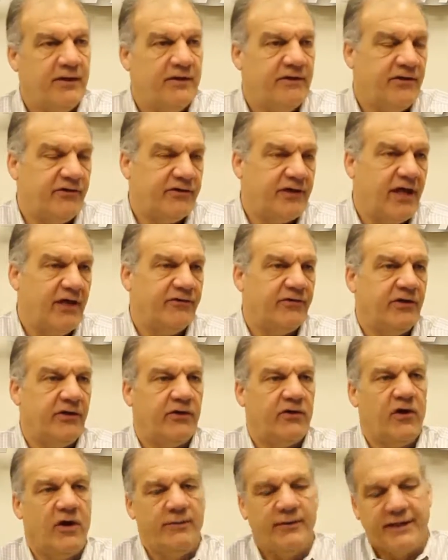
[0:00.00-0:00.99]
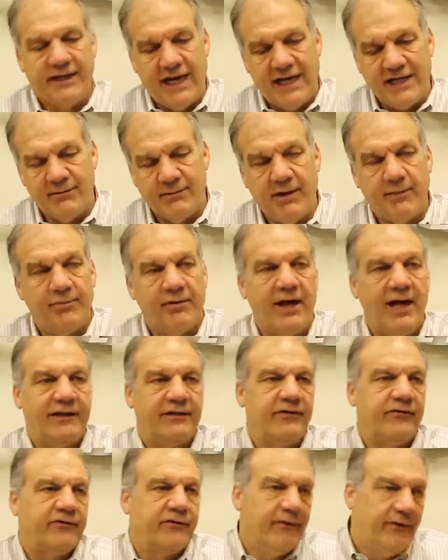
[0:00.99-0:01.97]
This guy's going to call me. Came to my
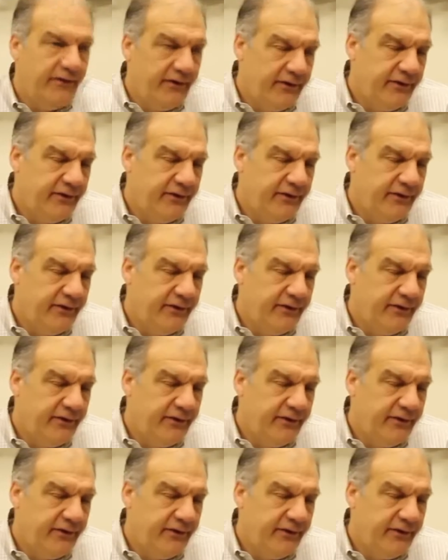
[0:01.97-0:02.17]
practice.